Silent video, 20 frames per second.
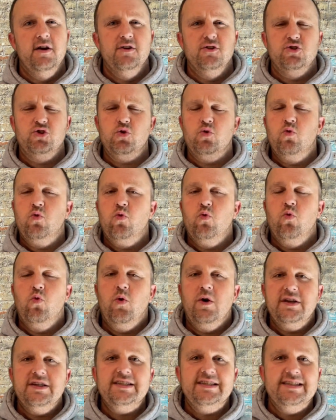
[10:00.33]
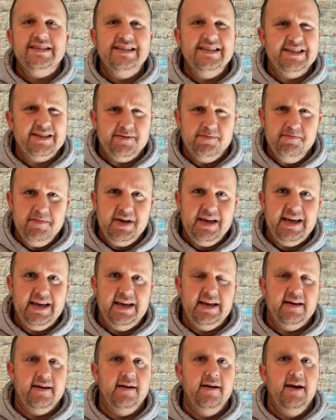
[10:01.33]
So what does this
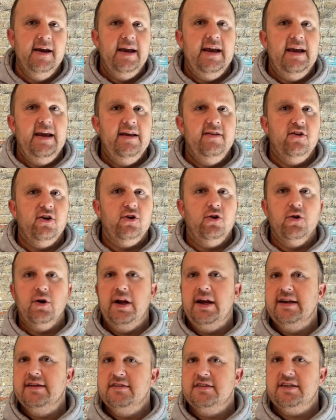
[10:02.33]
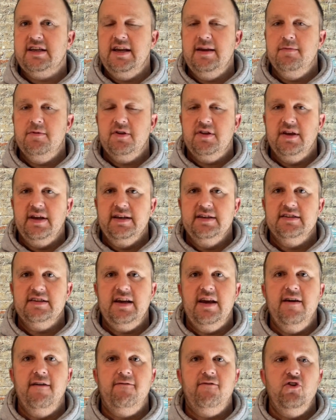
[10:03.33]
mean in the grand scheme of things
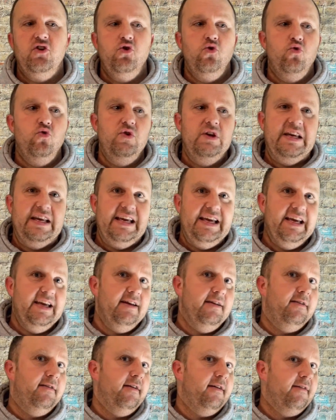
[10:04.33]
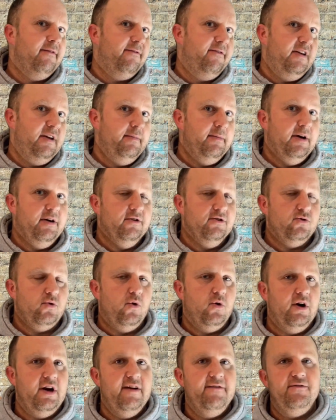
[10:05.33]
if you need females
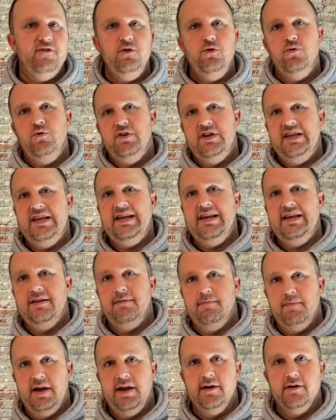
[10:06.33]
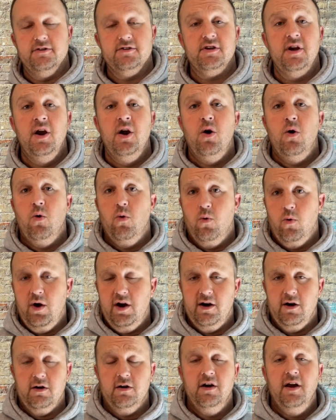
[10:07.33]
or if you need males?
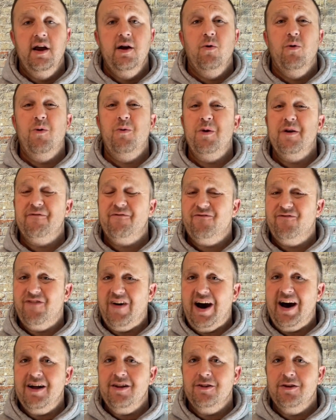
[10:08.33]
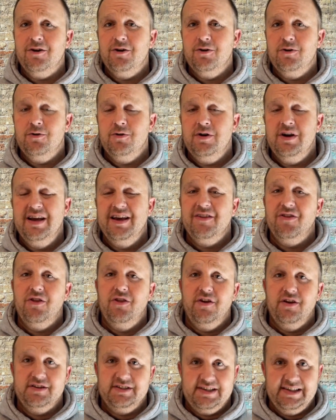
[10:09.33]
Well, when we follow
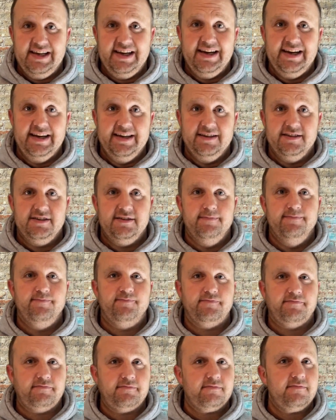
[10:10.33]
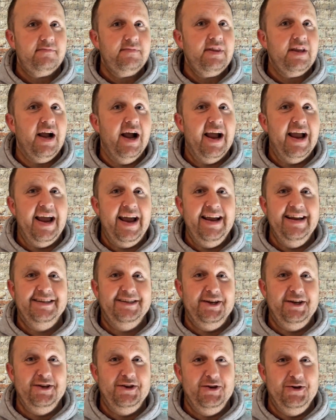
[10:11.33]
the science, I hate
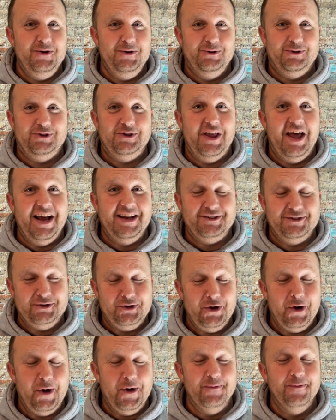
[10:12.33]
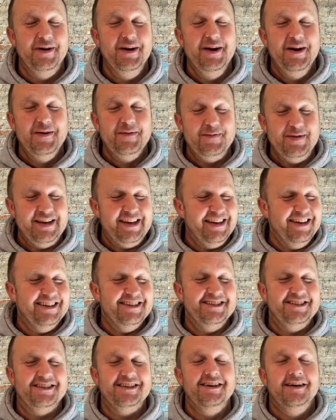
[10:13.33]
to use that term
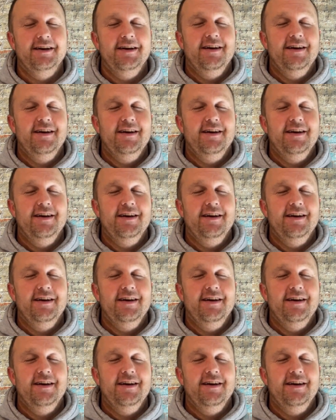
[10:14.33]
because